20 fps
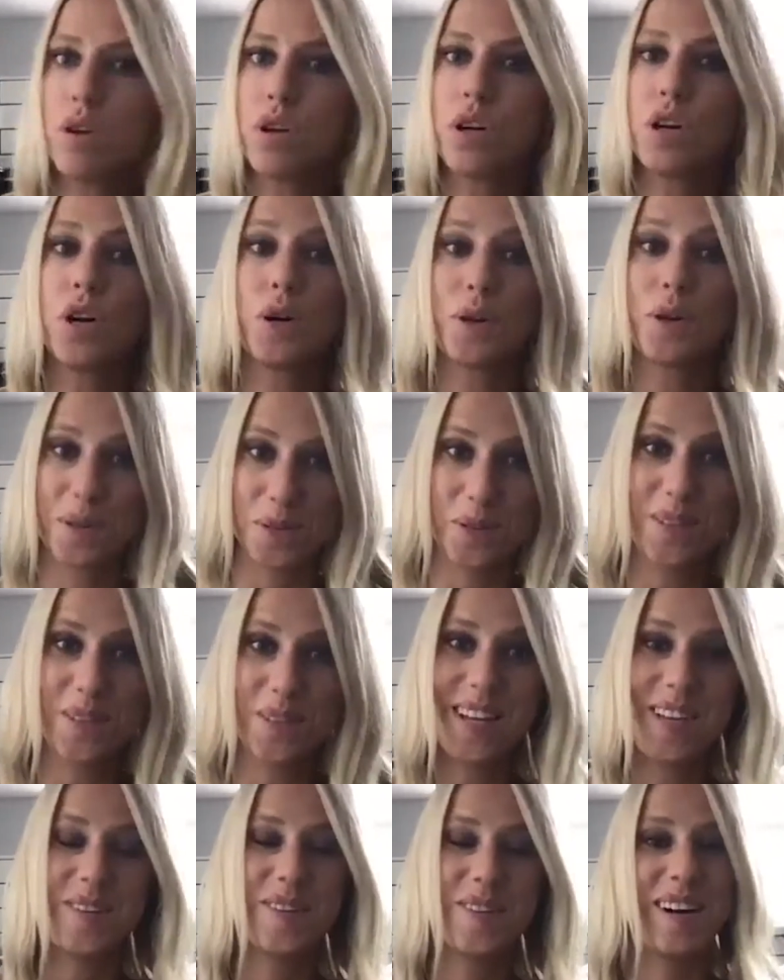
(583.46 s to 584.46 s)
hurdle
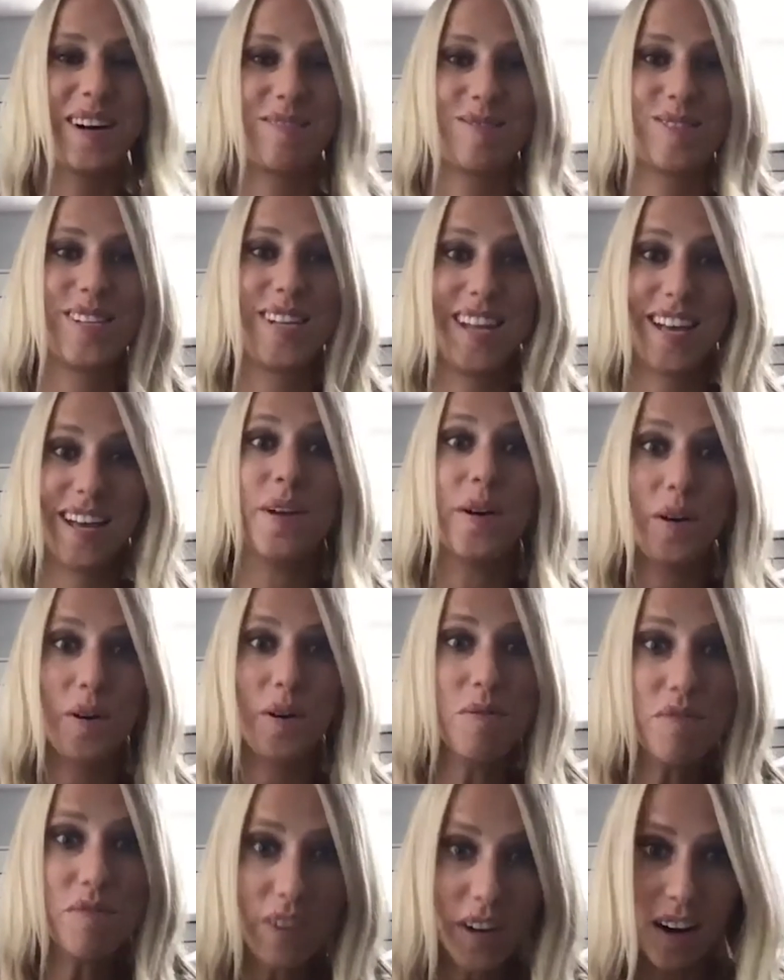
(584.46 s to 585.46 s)
that you have to get
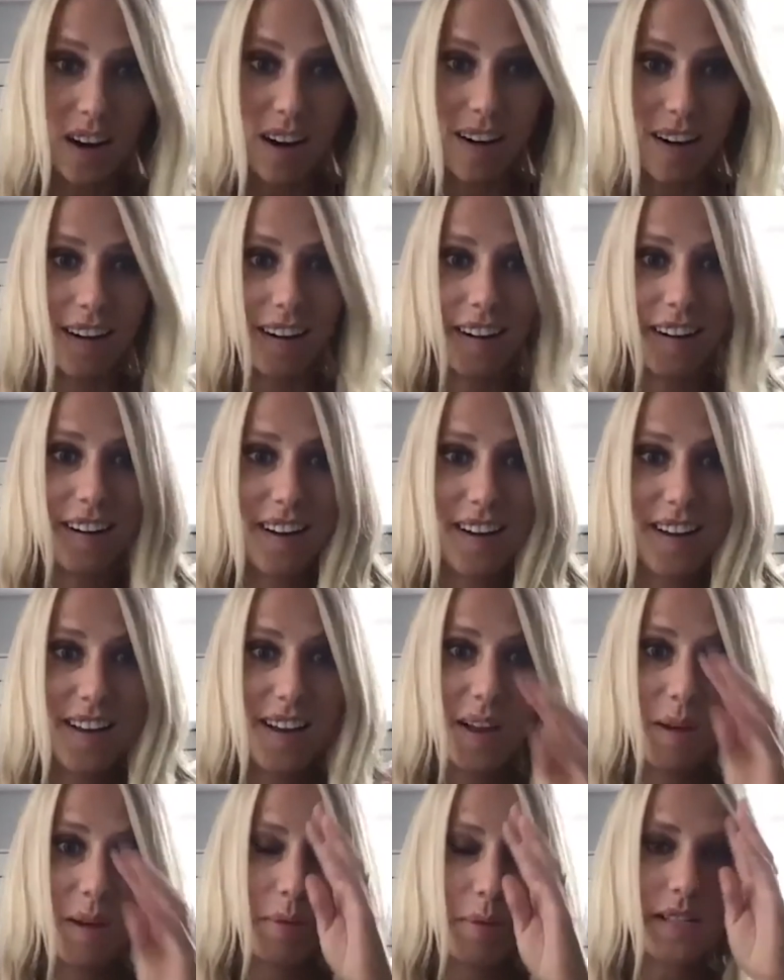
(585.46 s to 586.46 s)
over,
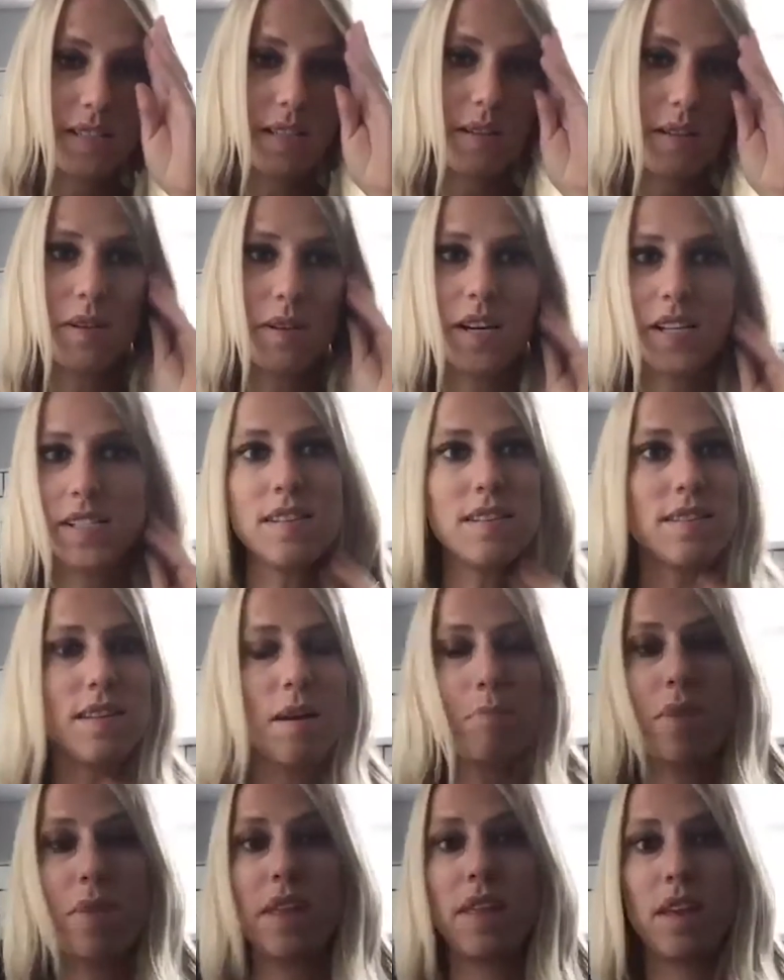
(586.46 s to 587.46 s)
because it wasn't
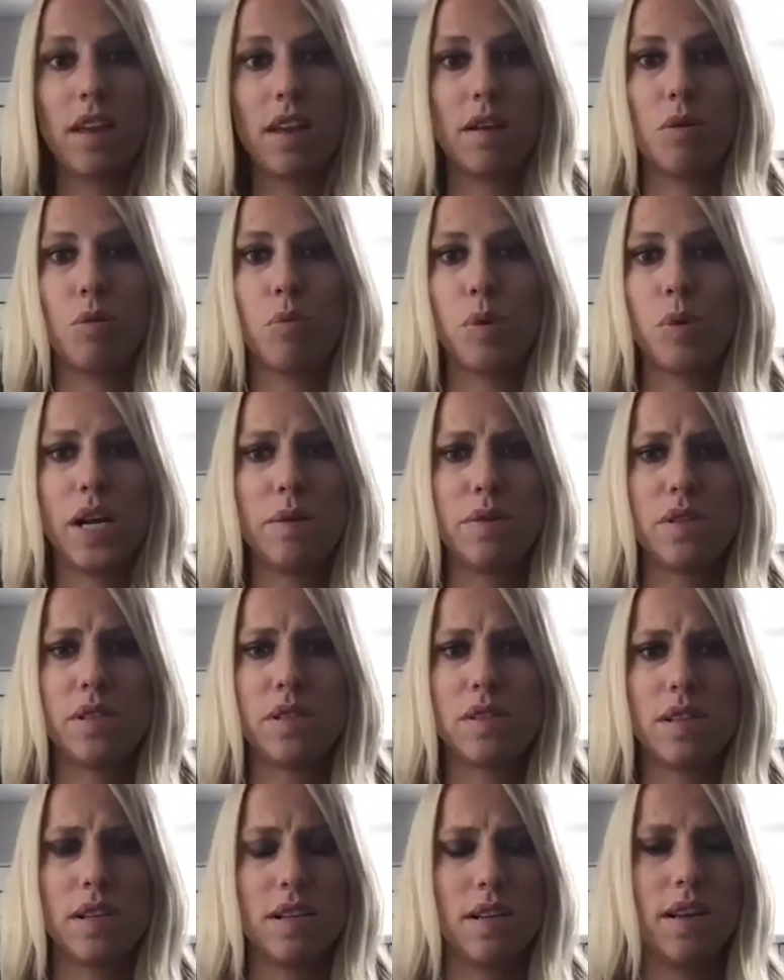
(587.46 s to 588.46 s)
something that when I
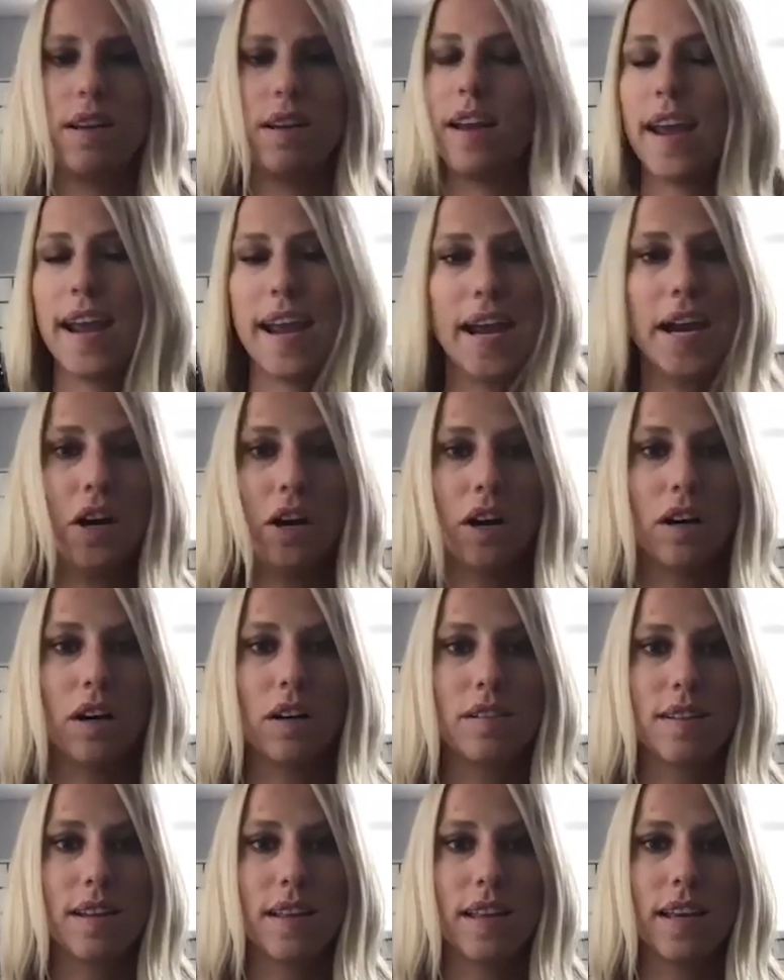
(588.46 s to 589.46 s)
was in hair,
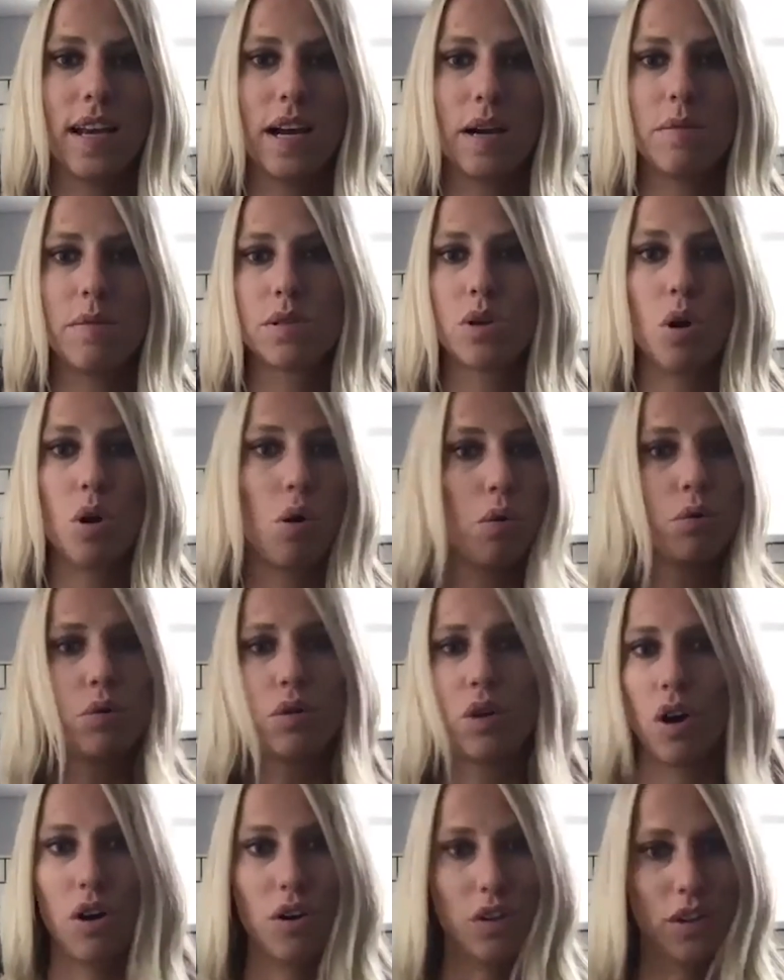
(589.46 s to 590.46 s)
it's not like I was cold
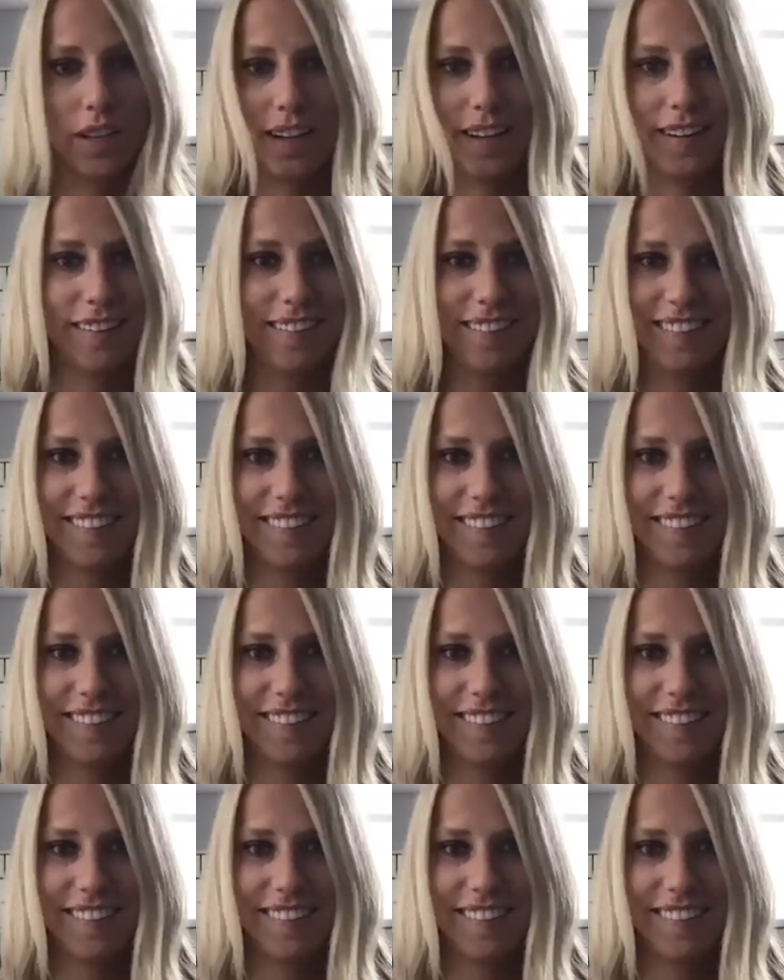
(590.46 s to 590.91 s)
calling,